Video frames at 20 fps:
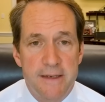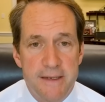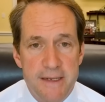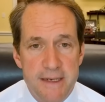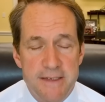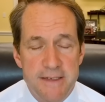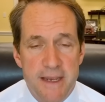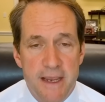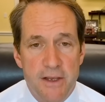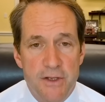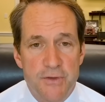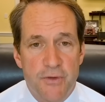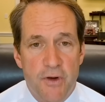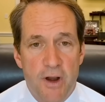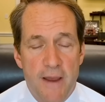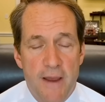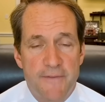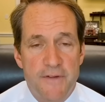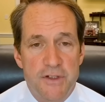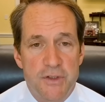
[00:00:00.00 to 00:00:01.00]
details for
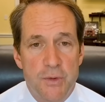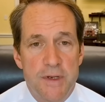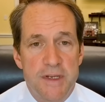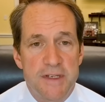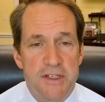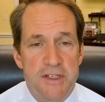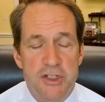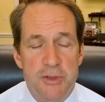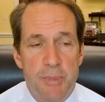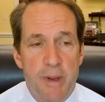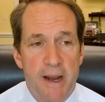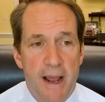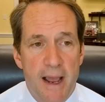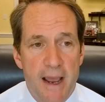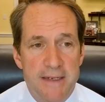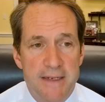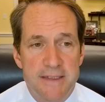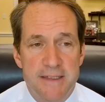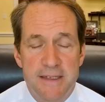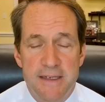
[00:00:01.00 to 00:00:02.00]
obvious reasons, but
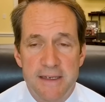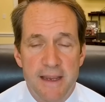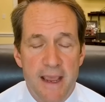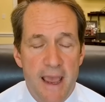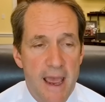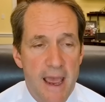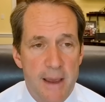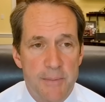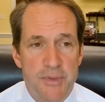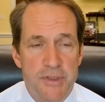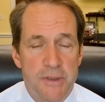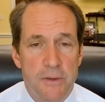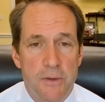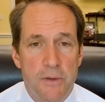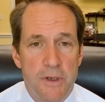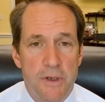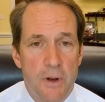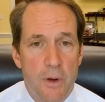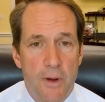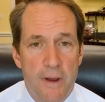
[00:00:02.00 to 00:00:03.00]
I see
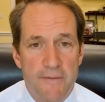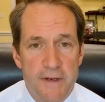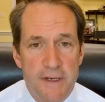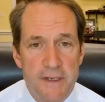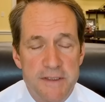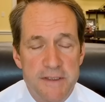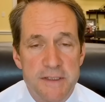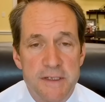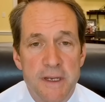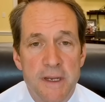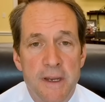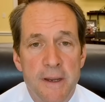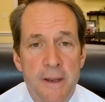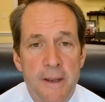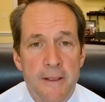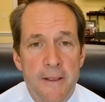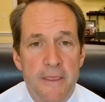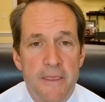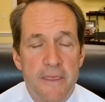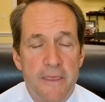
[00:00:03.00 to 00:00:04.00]
absolutely no evidence
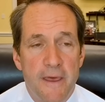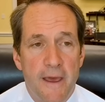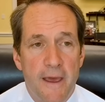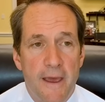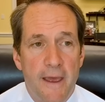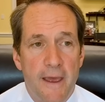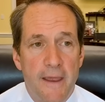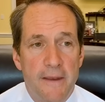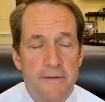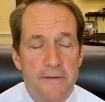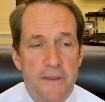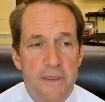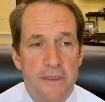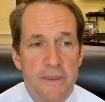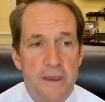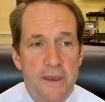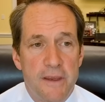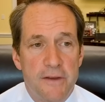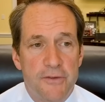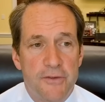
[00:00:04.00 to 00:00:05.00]
that
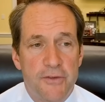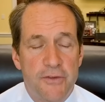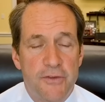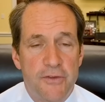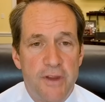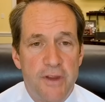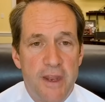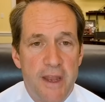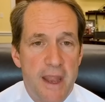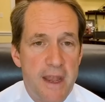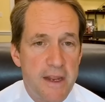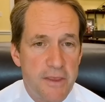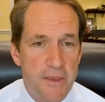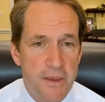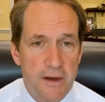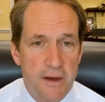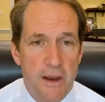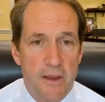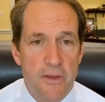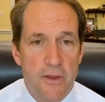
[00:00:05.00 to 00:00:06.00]
this did
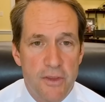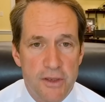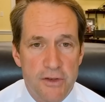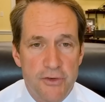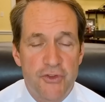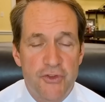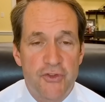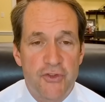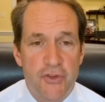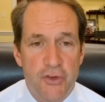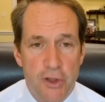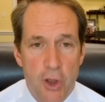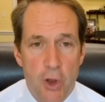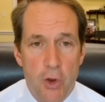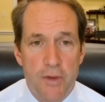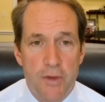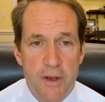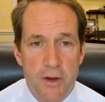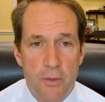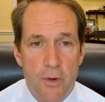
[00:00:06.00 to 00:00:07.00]
anything other than
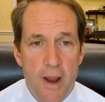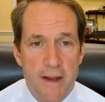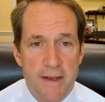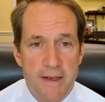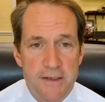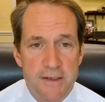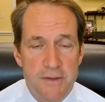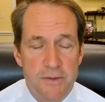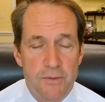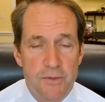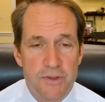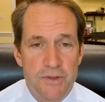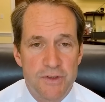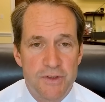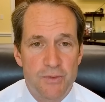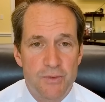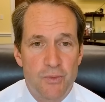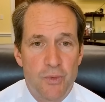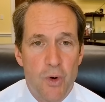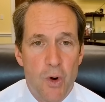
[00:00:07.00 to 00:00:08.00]
slow the
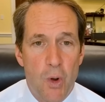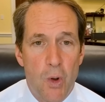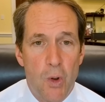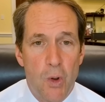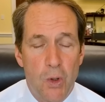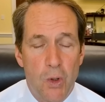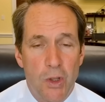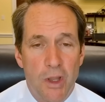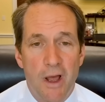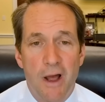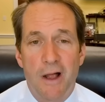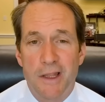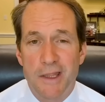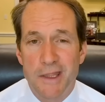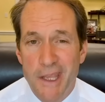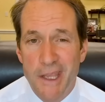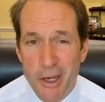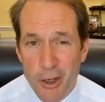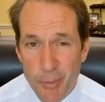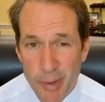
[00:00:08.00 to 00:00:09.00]
Iranians' roll a
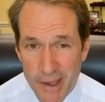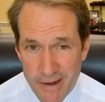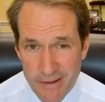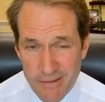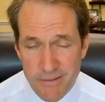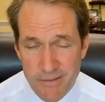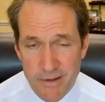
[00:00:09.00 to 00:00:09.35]
little bit.